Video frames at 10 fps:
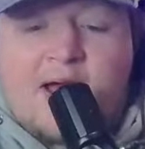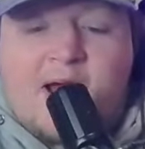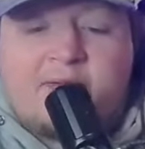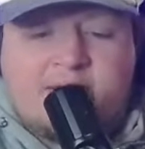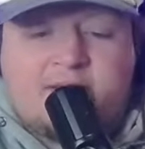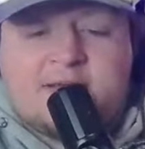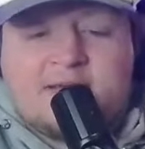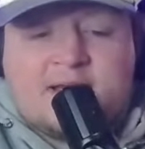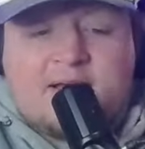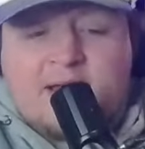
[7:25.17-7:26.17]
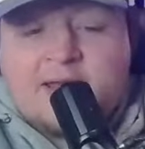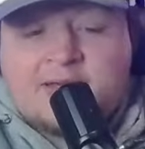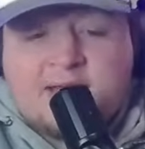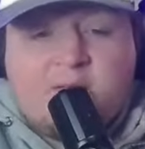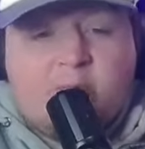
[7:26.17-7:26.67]
I think this is, like I
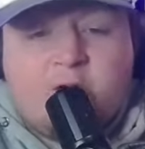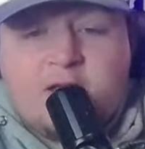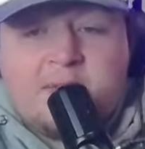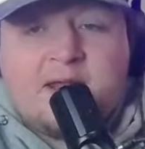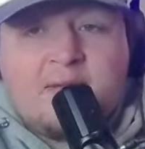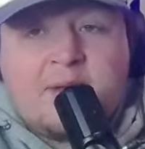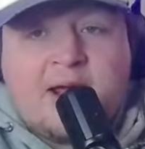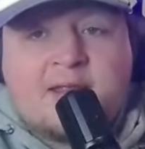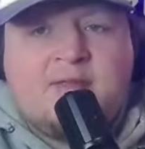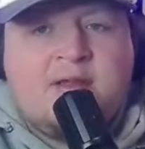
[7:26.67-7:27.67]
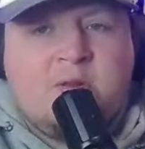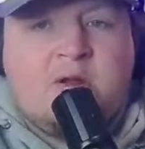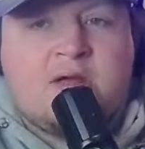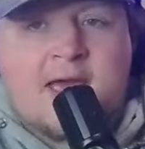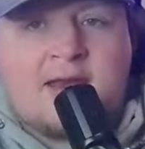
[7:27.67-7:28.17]
said, a really big impact. And then you
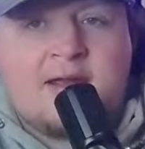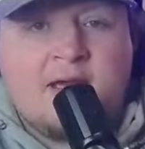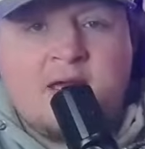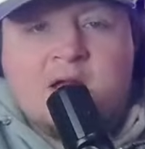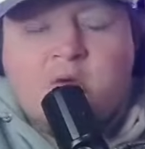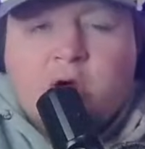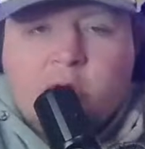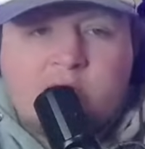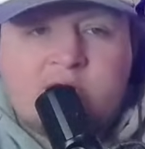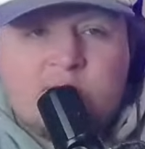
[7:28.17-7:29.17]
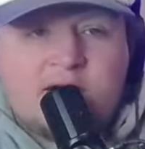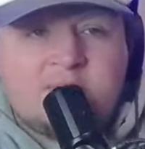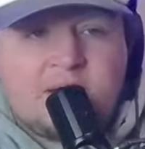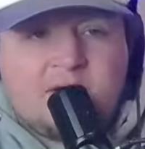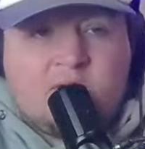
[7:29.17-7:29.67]
look at what Rich Rod's
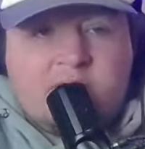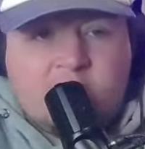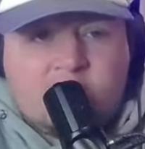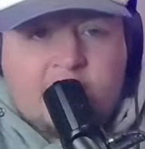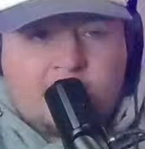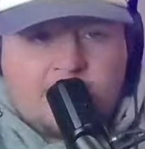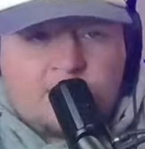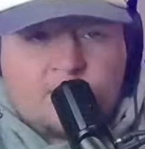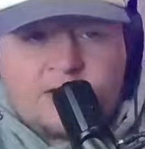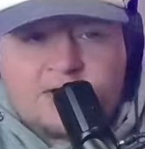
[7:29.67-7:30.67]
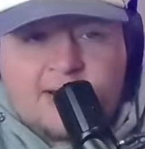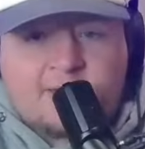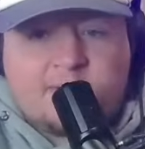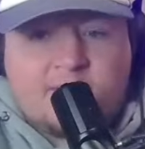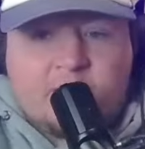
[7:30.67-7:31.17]
been doing here lately, reaching
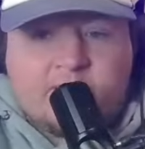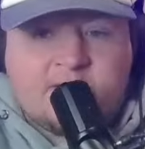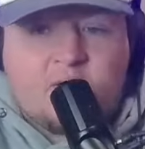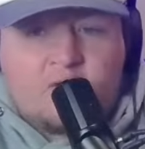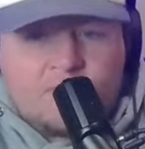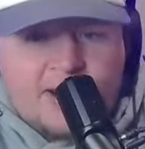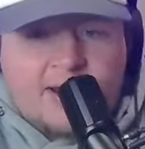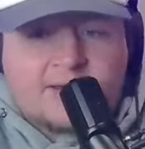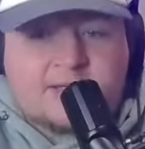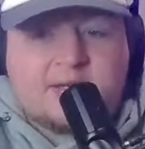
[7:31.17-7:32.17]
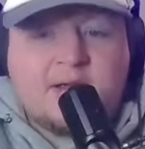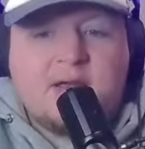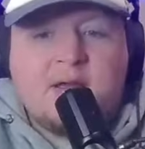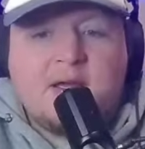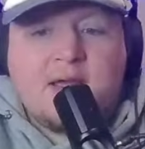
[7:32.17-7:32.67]
out to all these quarterbacks
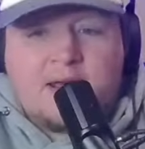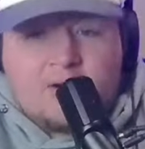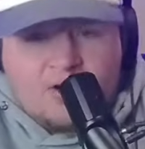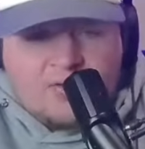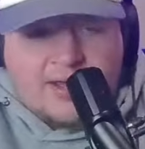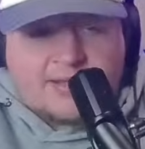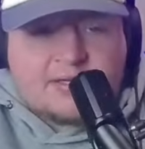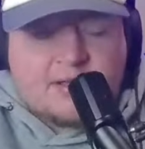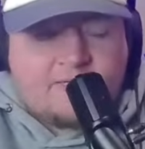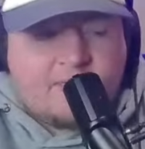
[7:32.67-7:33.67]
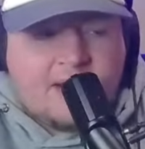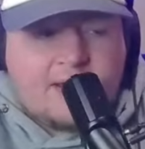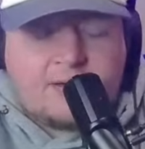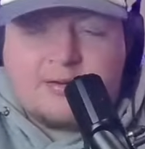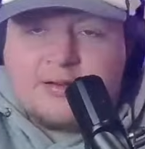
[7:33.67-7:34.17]
and all that stuff, man.